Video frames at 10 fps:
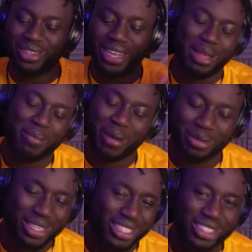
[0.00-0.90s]
hip hop.
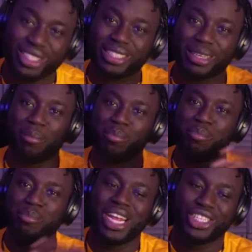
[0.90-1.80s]
It's just a
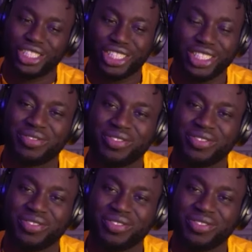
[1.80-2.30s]
mesh.